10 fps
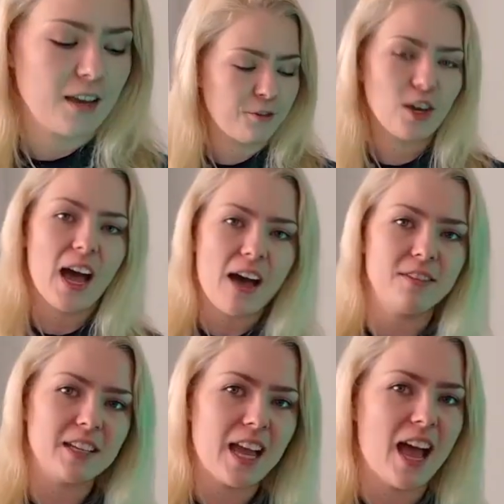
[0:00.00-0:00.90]
if you
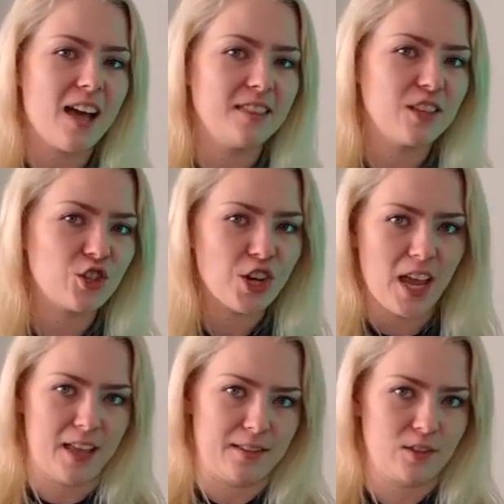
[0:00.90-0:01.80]
haven't had the
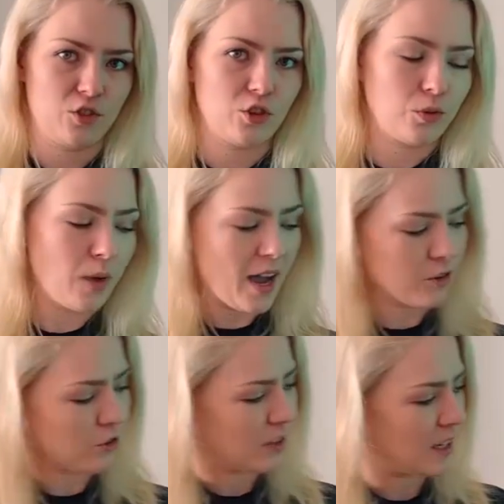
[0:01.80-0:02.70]
chance to
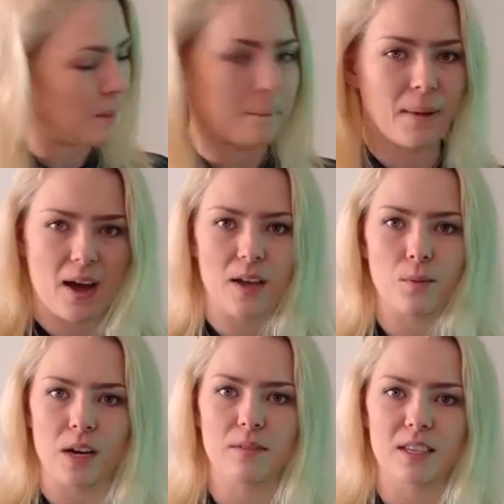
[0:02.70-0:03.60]
actually buy
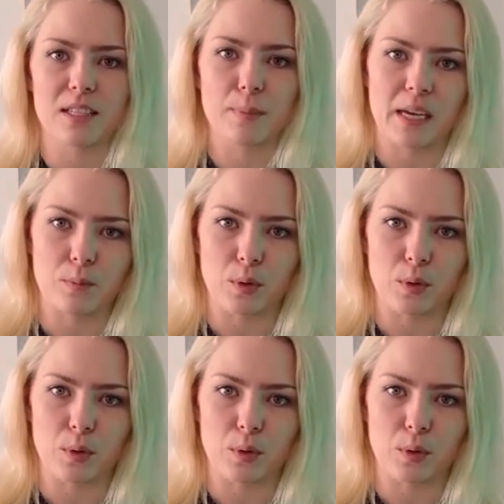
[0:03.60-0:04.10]
one of these bad